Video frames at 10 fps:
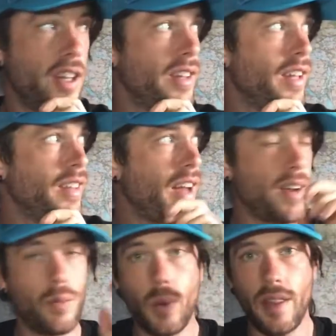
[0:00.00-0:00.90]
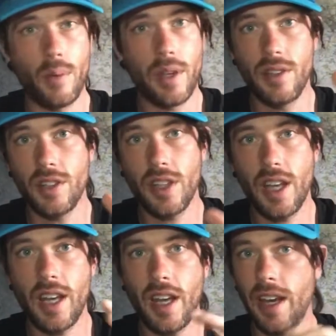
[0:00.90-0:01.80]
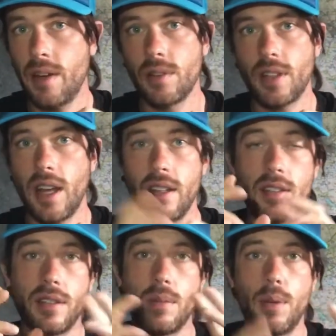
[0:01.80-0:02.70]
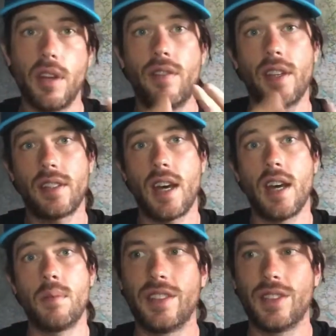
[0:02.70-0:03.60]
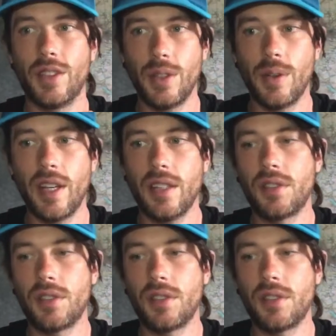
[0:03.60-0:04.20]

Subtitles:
and then that weather window hit and I was like, this is the perfect time to do it.